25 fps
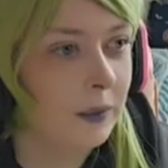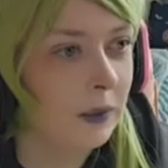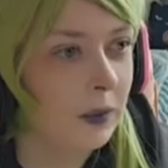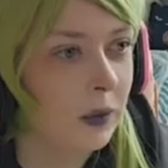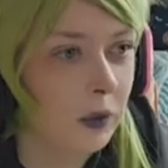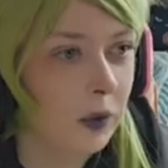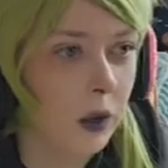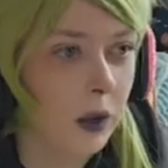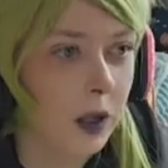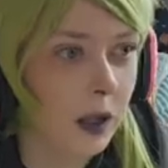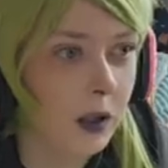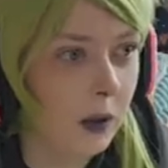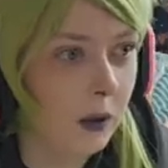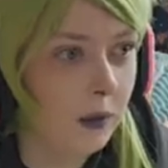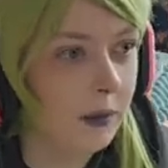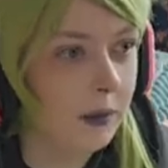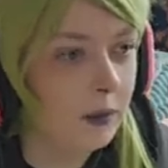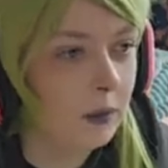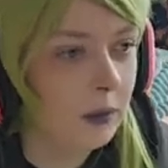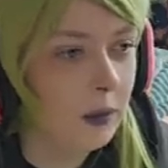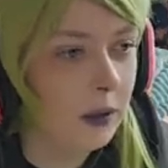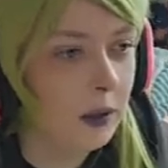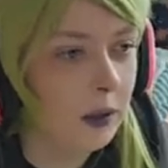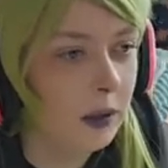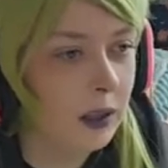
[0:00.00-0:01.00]
Oh,
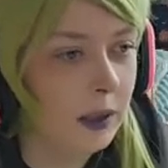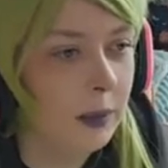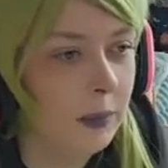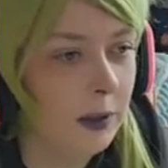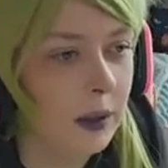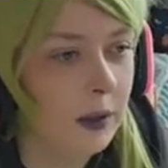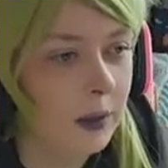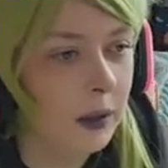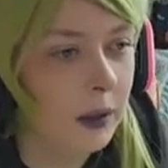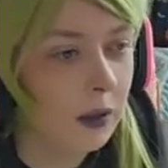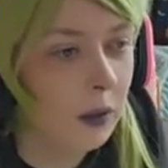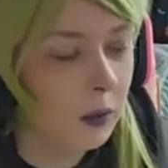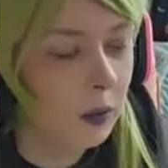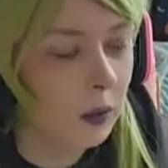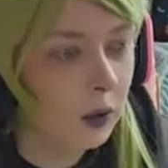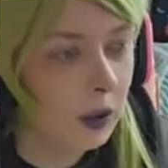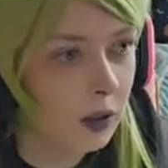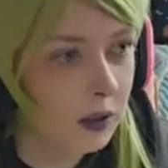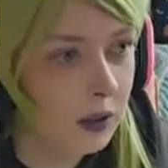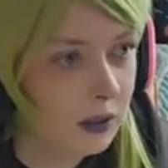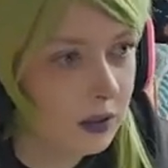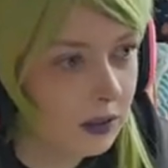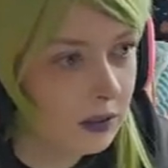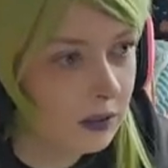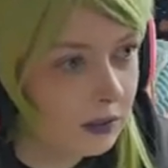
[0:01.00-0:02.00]
okay, maybe there
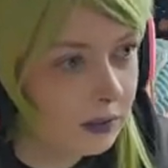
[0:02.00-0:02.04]
was.